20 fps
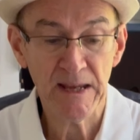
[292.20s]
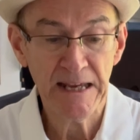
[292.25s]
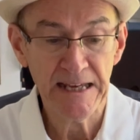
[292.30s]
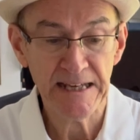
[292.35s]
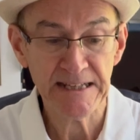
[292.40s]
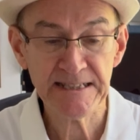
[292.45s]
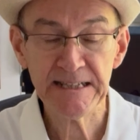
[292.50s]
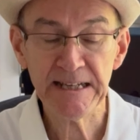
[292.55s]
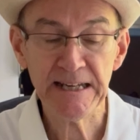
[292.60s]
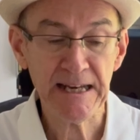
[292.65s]

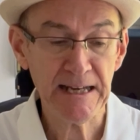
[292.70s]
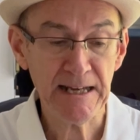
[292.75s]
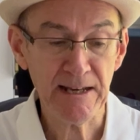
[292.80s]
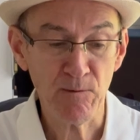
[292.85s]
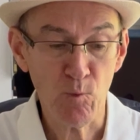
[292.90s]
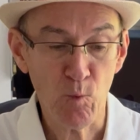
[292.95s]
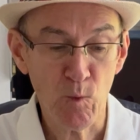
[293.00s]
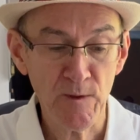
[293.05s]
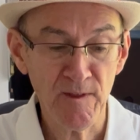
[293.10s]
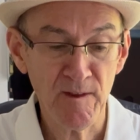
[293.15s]

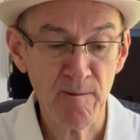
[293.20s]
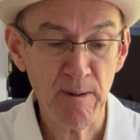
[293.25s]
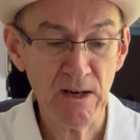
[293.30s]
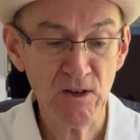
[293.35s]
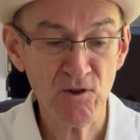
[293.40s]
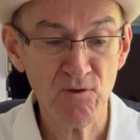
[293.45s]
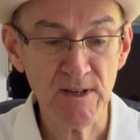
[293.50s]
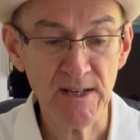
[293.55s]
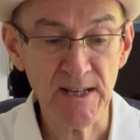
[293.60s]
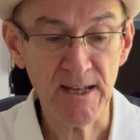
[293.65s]
Incidentally, when the
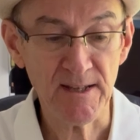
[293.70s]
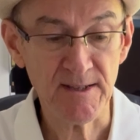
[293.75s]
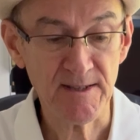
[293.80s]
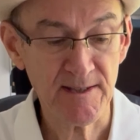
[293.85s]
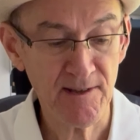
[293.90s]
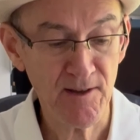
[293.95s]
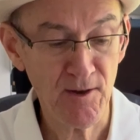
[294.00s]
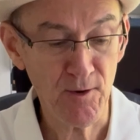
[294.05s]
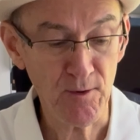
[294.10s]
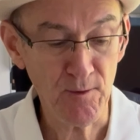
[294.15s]
battery
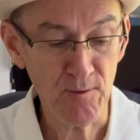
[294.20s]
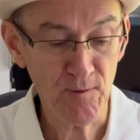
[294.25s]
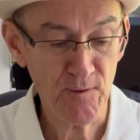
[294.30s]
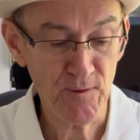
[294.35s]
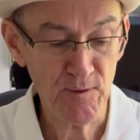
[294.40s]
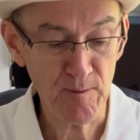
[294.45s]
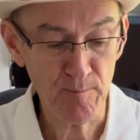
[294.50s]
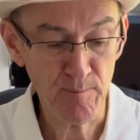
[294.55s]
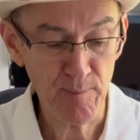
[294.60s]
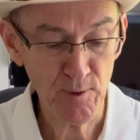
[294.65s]
gets low,
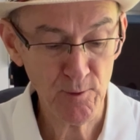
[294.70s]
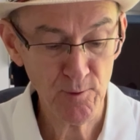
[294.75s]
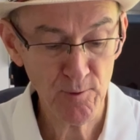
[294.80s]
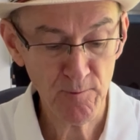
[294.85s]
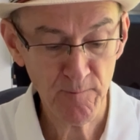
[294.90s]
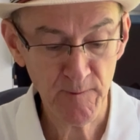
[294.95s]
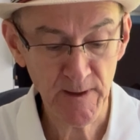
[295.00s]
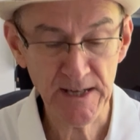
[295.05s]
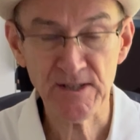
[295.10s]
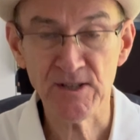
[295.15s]
the blue
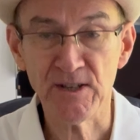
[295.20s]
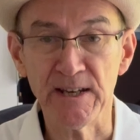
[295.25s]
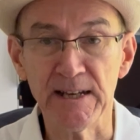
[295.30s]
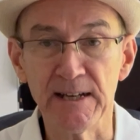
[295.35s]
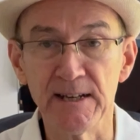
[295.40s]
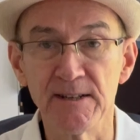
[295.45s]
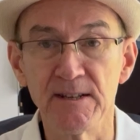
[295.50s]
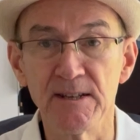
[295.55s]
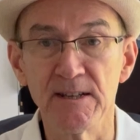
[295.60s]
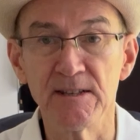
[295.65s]
flashing
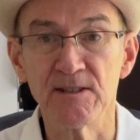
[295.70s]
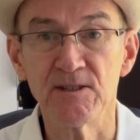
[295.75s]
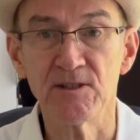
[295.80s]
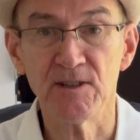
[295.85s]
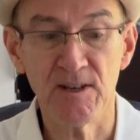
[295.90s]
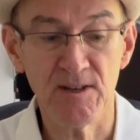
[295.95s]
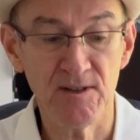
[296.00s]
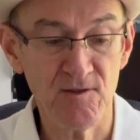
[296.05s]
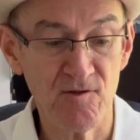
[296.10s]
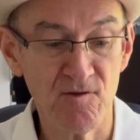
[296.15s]
LEDs
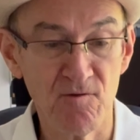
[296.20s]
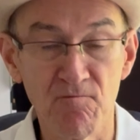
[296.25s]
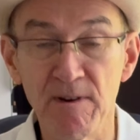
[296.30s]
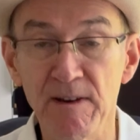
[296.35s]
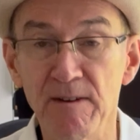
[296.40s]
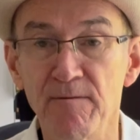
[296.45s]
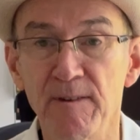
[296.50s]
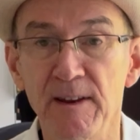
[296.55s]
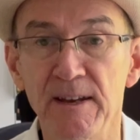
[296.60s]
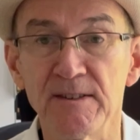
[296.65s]
change to
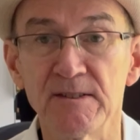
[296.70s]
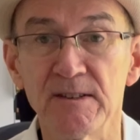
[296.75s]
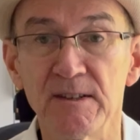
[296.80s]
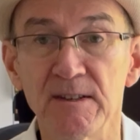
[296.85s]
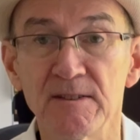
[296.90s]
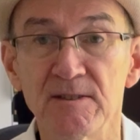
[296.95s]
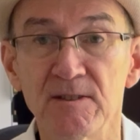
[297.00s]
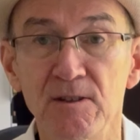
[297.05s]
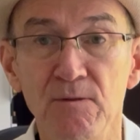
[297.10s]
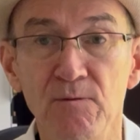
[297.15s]
red
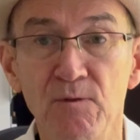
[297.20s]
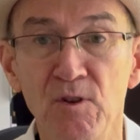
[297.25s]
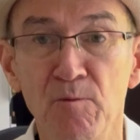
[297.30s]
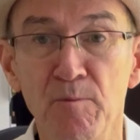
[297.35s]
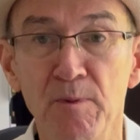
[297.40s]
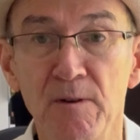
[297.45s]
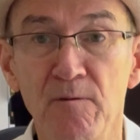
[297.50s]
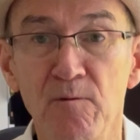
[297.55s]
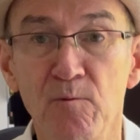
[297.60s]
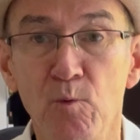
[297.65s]
flashing, so you've got a
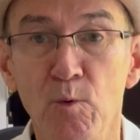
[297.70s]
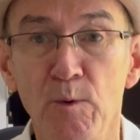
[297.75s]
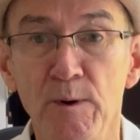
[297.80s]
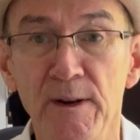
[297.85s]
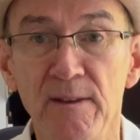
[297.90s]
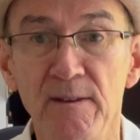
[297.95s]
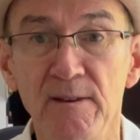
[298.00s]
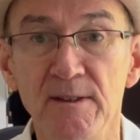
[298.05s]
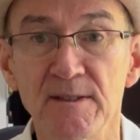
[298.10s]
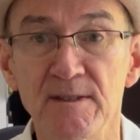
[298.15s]
bit of
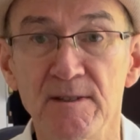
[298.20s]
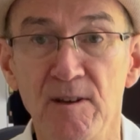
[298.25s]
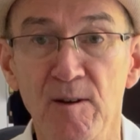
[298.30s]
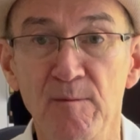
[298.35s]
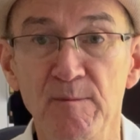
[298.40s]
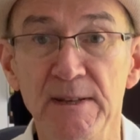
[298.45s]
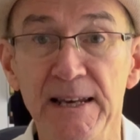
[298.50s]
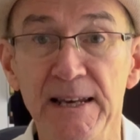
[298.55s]
warning that it's time to